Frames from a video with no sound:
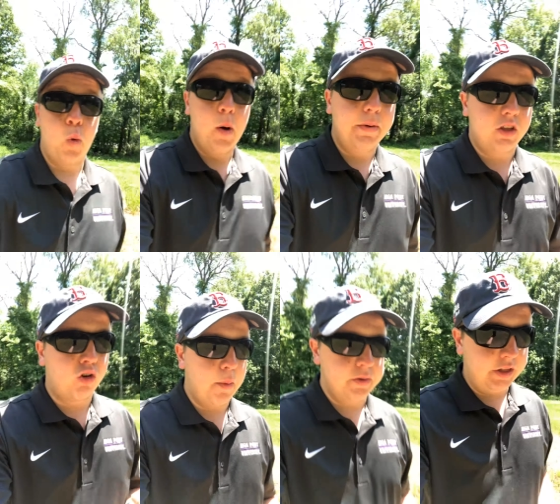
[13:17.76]
will be
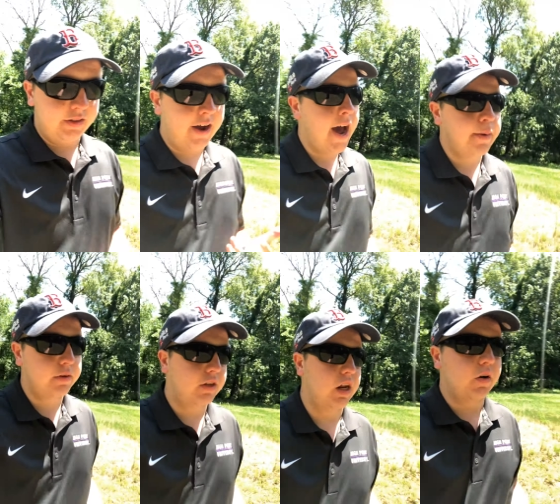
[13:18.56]
troubling
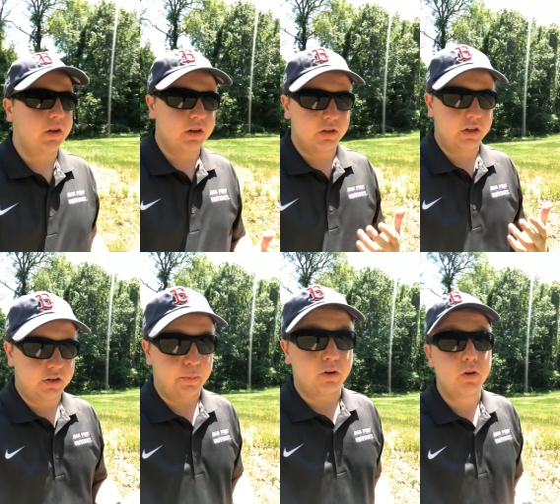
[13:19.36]
times, you know, in your
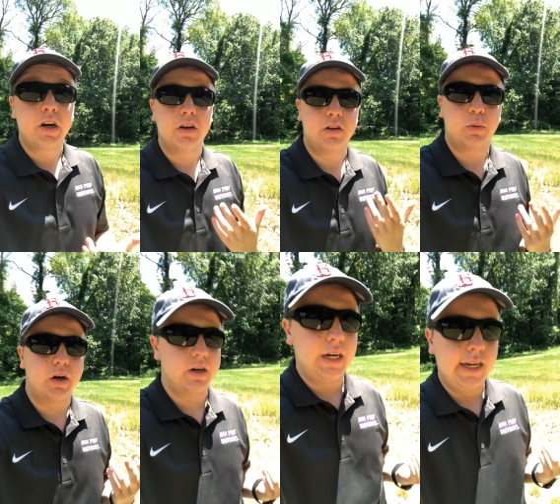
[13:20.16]
leadership careers
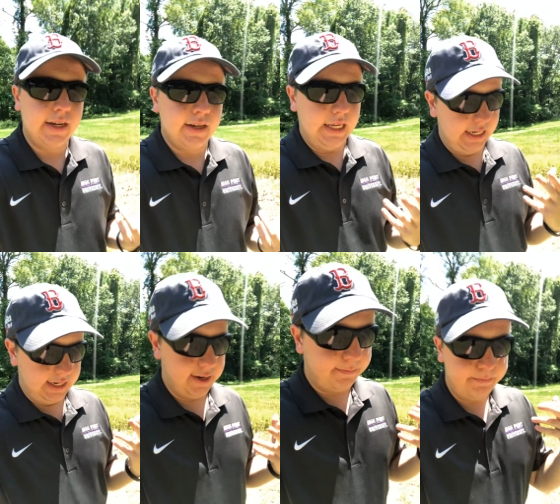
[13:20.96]
where, you
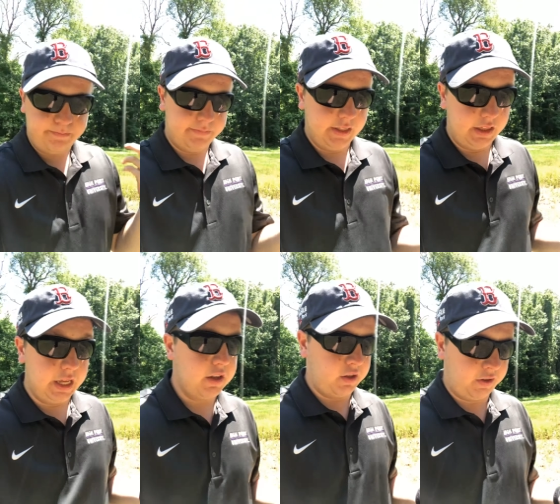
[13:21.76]
know,
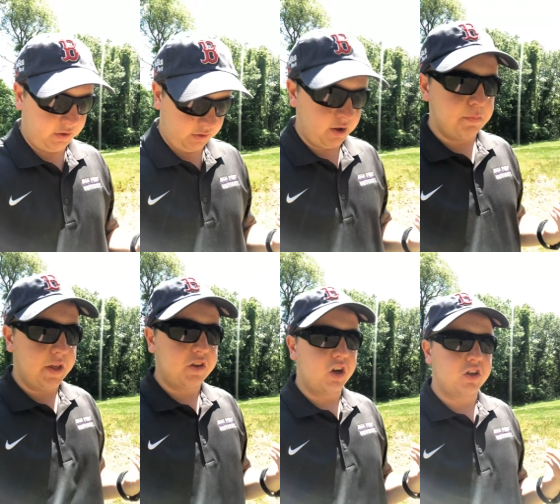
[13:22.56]
things, some
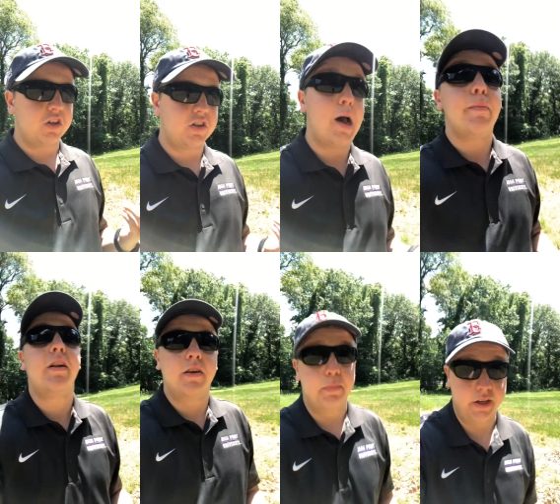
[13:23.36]
things are just not
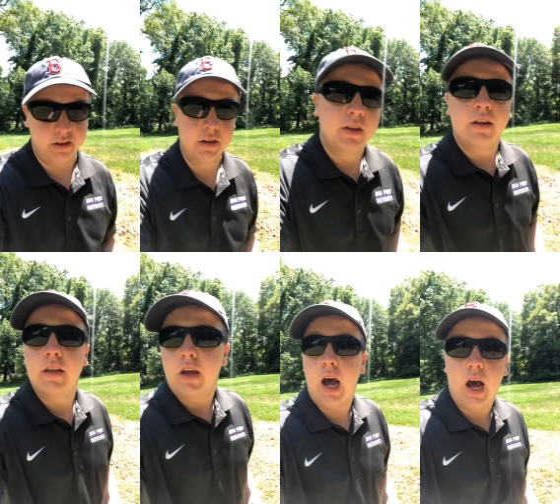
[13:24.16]
meant to be.
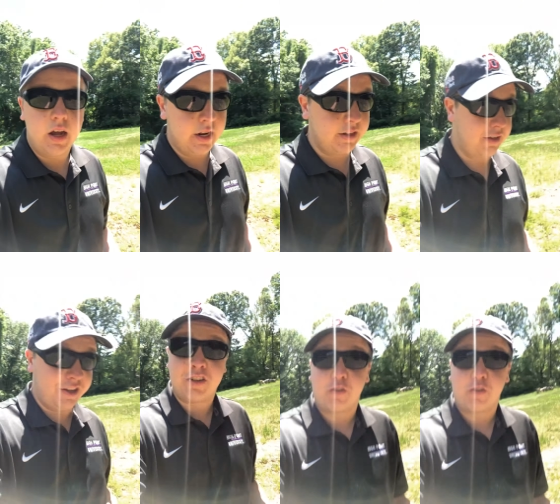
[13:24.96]
Uh, and it's, it's